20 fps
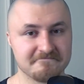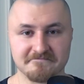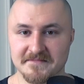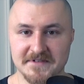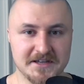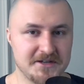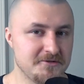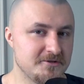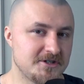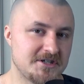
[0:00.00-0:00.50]

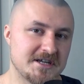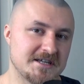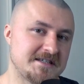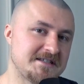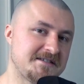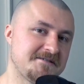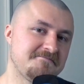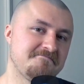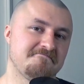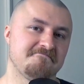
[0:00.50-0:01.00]
you
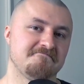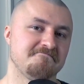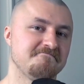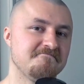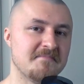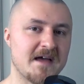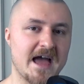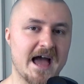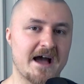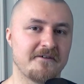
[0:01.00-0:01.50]
just
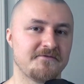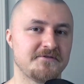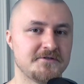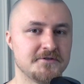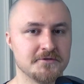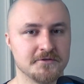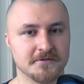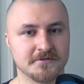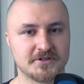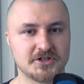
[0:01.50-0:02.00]
have
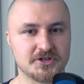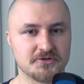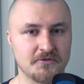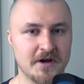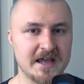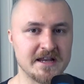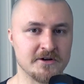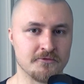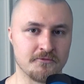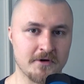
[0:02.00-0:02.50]
to
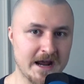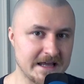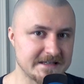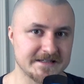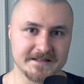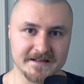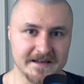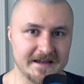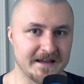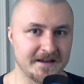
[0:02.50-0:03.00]
train
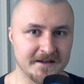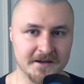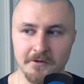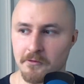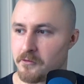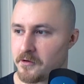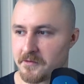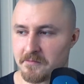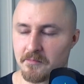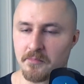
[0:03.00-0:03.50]
wrestling
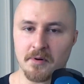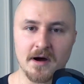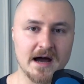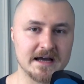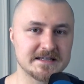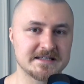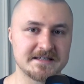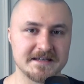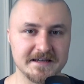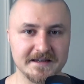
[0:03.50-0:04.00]
or
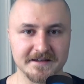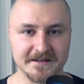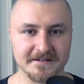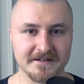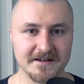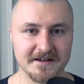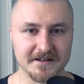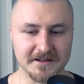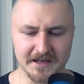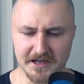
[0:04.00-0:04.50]
boxing.
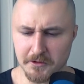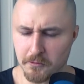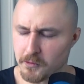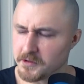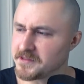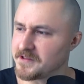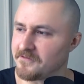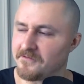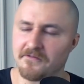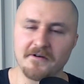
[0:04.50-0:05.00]
Like,
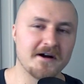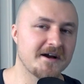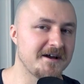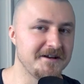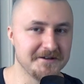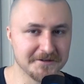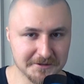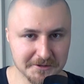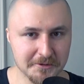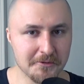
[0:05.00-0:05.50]
what the fuck
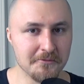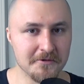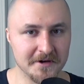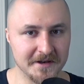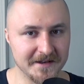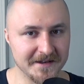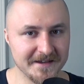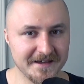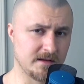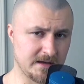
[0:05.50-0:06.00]
are you
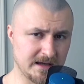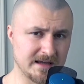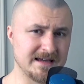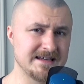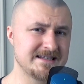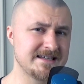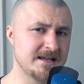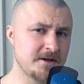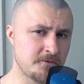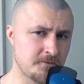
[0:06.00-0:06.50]
doing? Like,
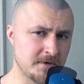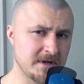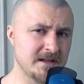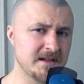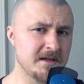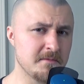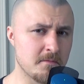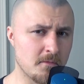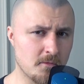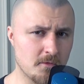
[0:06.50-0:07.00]
is it
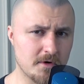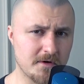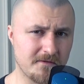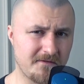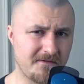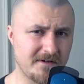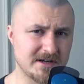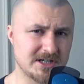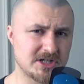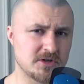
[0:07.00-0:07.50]
really more
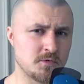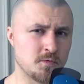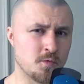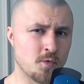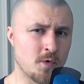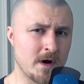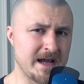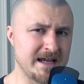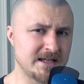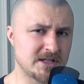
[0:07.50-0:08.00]
efficient
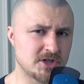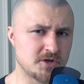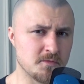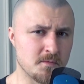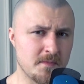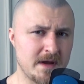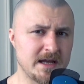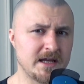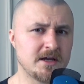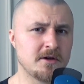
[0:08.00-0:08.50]
way to
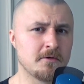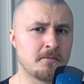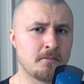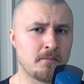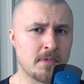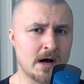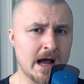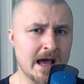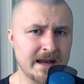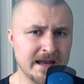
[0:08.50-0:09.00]
make your
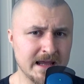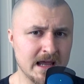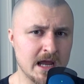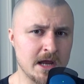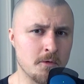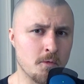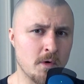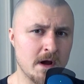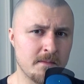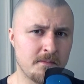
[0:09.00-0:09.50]
body
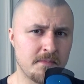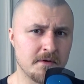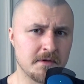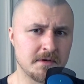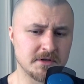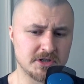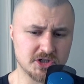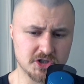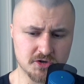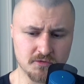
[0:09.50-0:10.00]
a
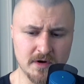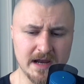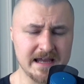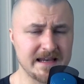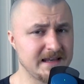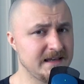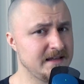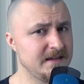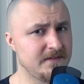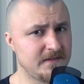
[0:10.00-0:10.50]
weapon
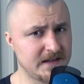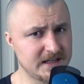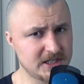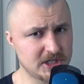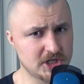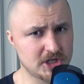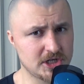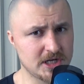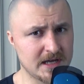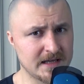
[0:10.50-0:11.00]
training this
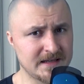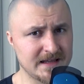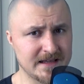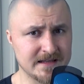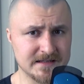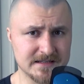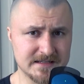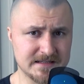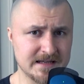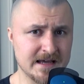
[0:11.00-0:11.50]
shit
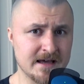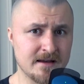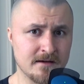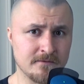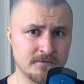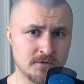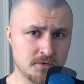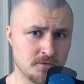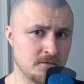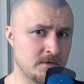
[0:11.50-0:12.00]
instead
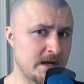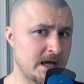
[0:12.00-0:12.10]
of doing